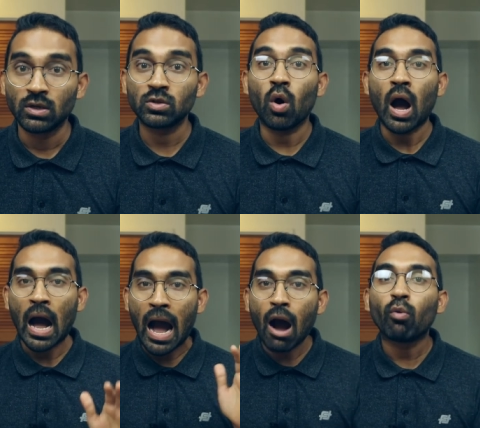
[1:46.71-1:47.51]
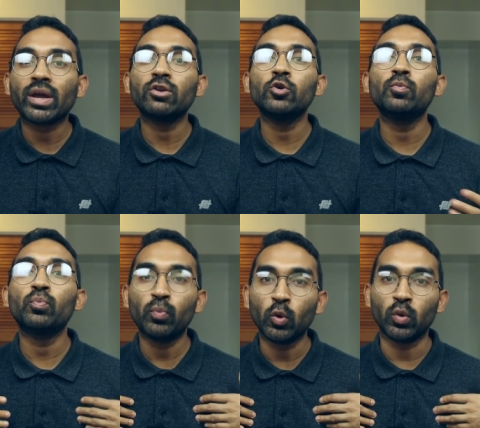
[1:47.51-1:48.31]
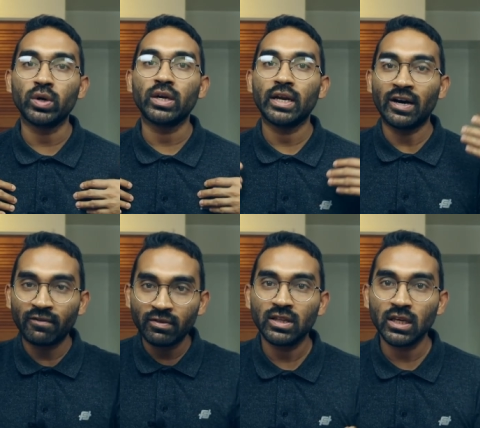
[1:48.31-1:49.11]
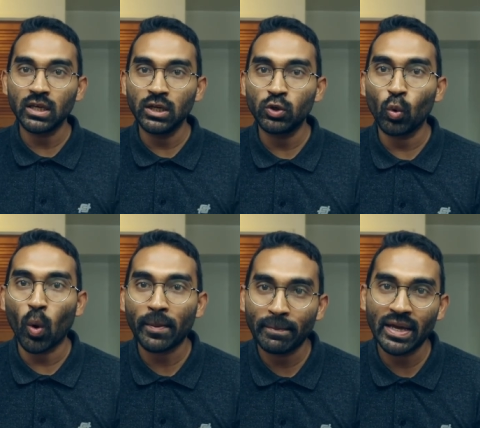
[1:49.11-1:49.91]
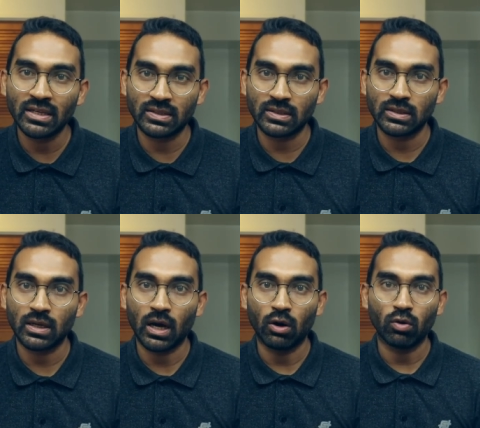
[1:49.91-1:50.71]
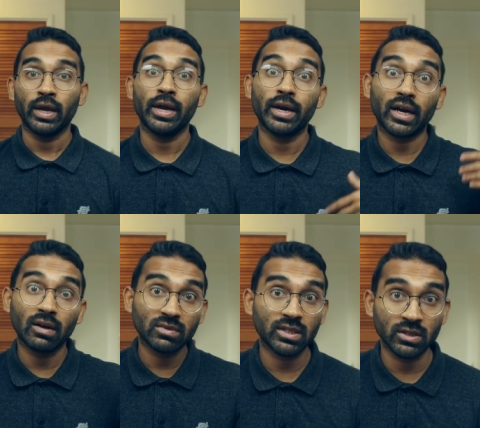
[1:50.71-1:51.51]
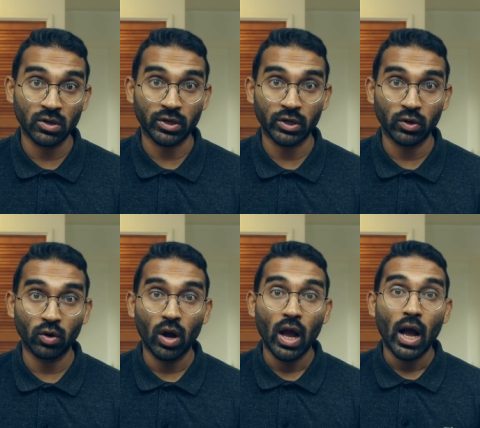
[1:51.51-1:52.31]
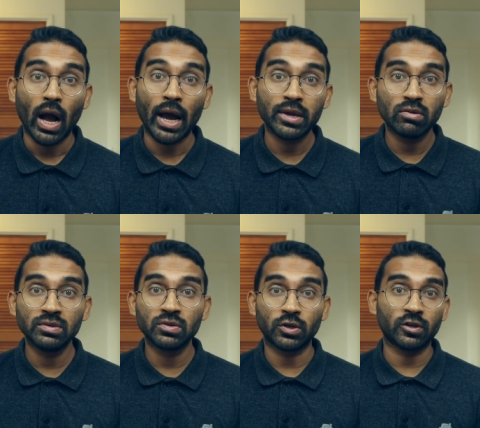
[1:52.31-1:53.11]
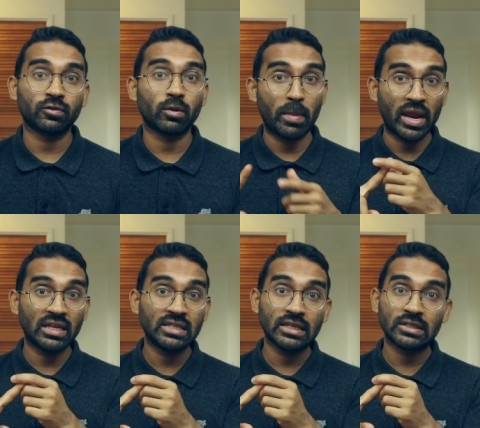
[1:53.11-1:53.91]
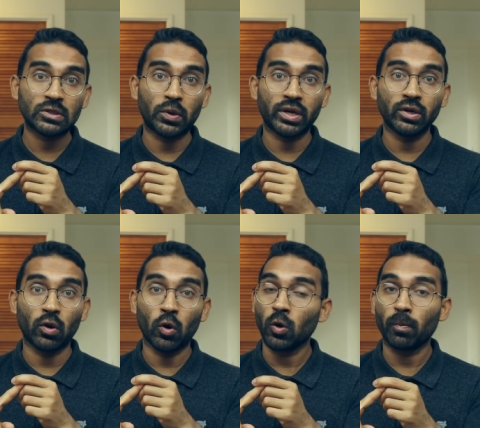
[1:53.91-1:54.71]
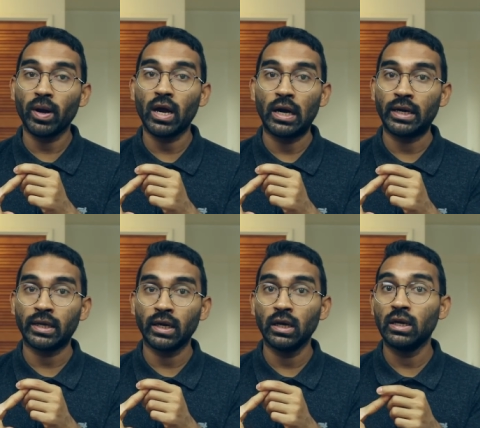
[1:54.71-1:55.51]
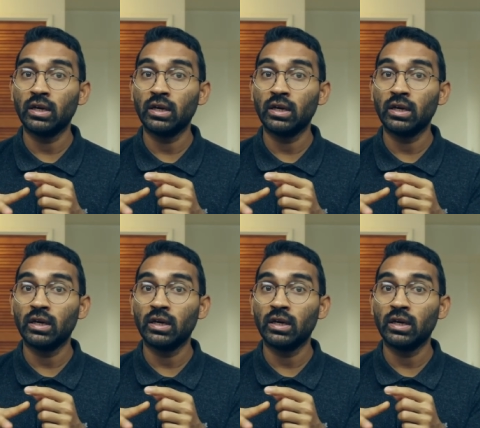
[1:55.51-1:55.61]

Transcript: So how can you put everything into one place? Here comes the Zotero. I use Zotero for managing and sorting all of my article,